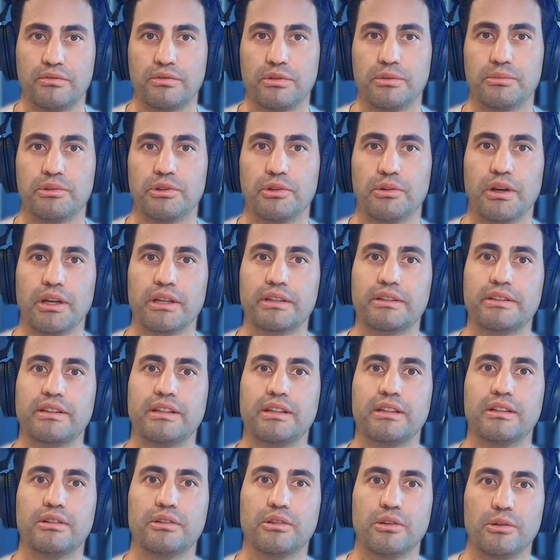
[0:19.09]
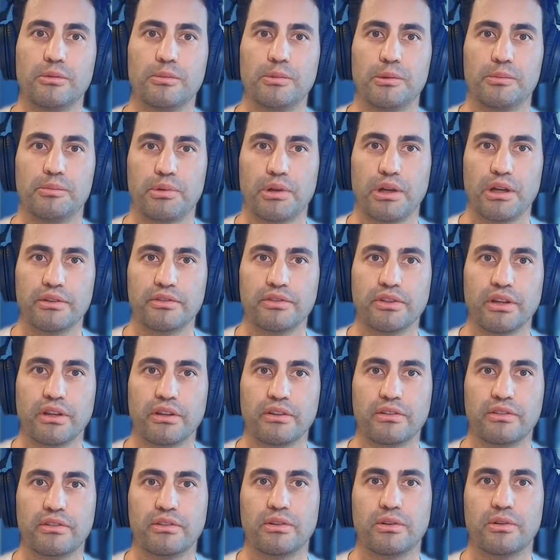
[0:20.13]
from directing global
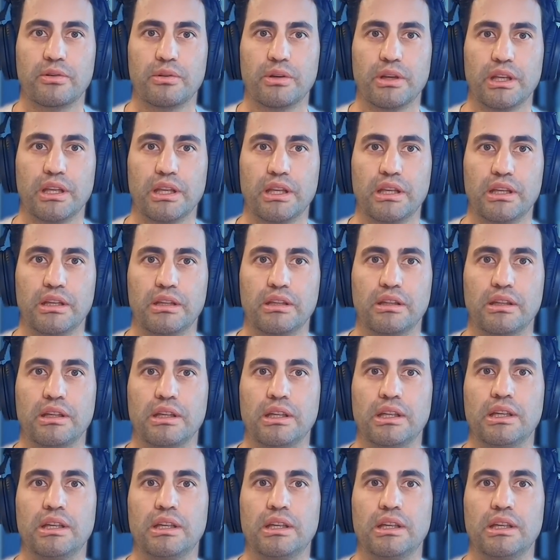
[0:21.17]
projects to creating